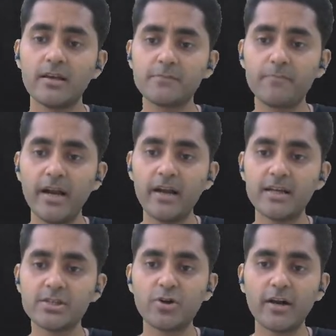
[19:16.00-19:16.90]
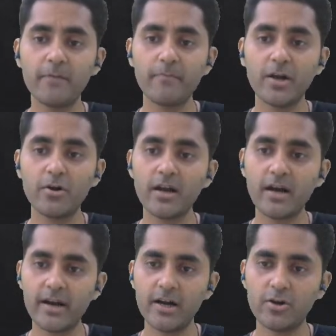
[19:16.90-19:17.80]
Speed does not depend on
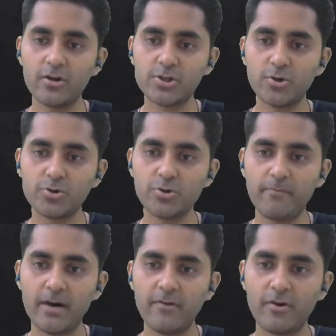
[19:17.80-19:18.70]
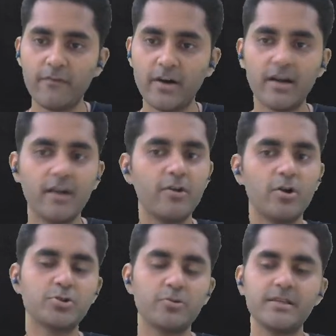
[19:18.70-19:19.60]
current also, so power of current will
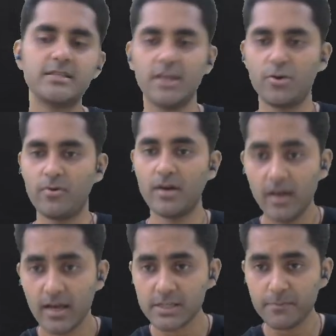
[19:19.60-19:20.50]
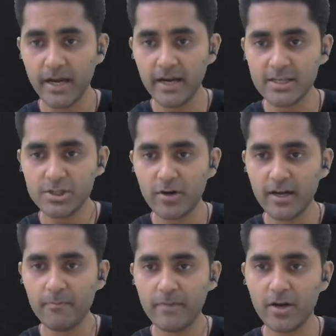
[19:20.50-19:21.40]
also be 0. Speed does not
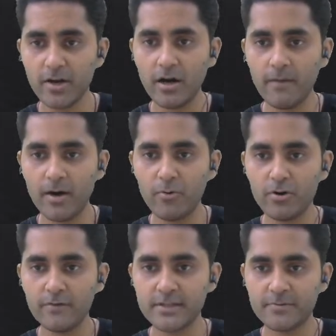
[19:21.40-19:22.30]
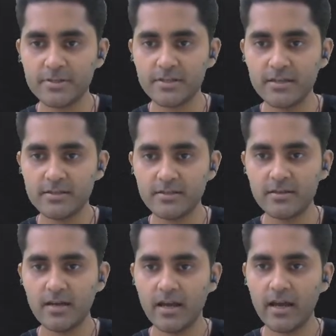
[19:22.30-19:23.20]
depend on amount of substance
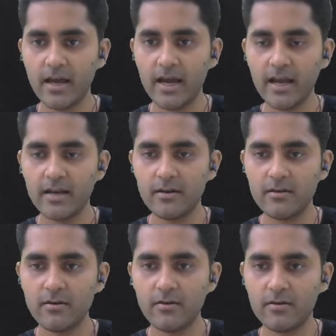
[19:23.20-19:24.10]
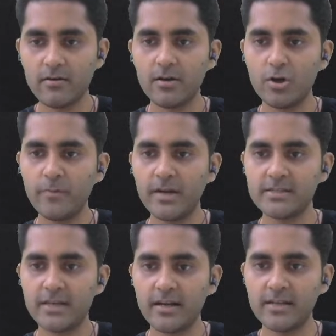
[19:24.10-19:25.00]
and luminous
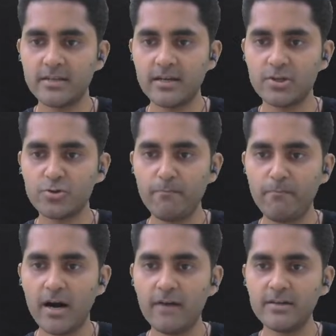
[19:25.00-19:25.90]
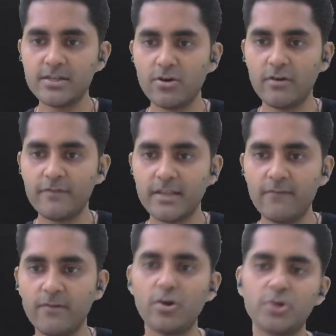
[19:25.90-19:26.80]
intensity, so powers of them
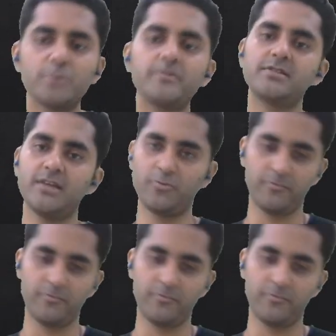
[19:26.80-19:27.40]
will also be 0.